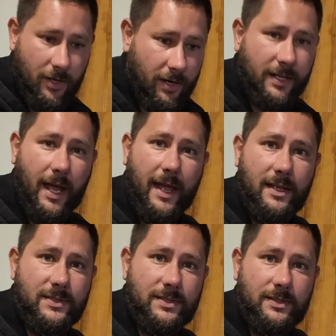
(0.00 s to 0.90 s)
In our
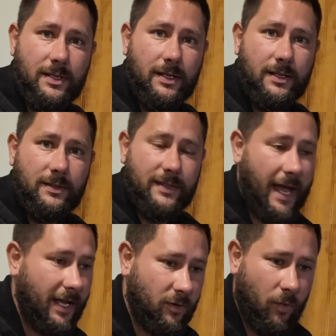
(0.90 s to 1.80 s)
case,
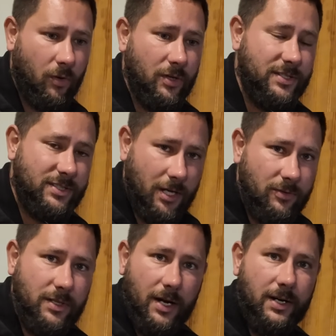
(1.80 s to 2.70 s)
that coil is
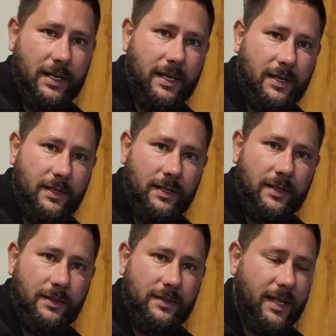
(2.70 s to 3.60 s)
so dirty
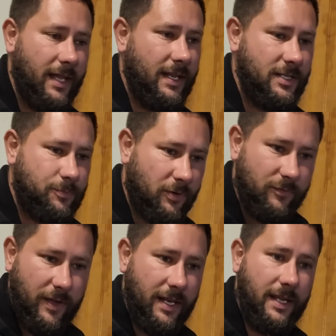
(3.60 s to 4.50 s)
that it is
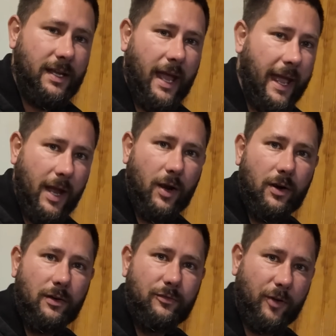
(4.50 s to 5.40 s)
preventing
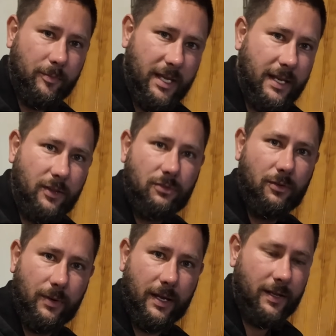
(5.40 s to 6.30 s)
air from getting
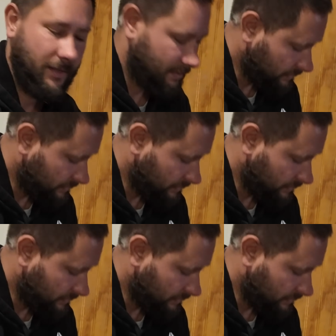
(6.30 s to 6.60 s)
through it.